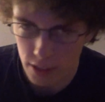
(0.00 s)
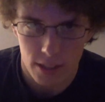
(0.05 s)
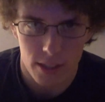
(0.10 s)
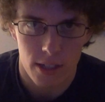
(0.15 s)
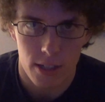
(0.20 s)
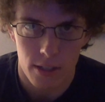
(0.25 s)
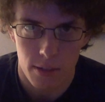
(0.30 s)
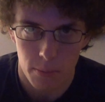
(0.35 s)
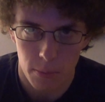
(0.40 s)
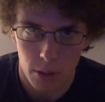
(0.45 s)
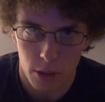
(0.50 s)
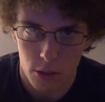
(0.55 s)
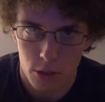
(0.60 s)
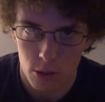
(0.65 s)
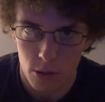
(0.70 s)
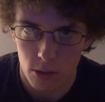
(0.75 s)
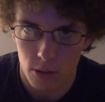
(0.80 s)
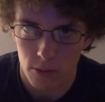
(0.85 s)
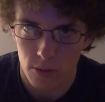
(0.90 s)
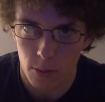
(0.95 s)
this is in middle
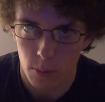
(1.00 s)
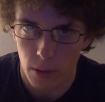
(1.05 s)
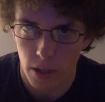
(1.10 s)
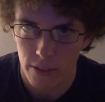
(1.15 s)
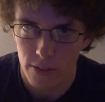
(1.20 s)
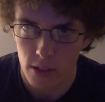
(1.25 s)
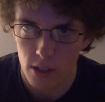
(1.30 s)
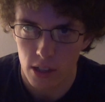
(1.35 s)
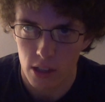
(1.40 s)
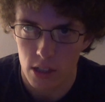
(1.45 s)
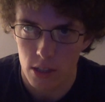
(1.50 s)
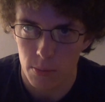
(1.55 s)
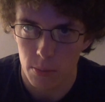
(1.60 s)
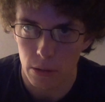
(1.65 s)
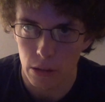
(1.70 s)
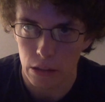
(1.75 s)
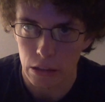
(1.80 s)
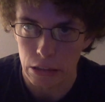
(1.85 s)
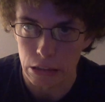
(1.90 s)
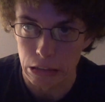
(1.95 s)
school from what I've heard of this
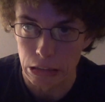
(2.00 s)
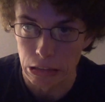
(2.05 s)
book.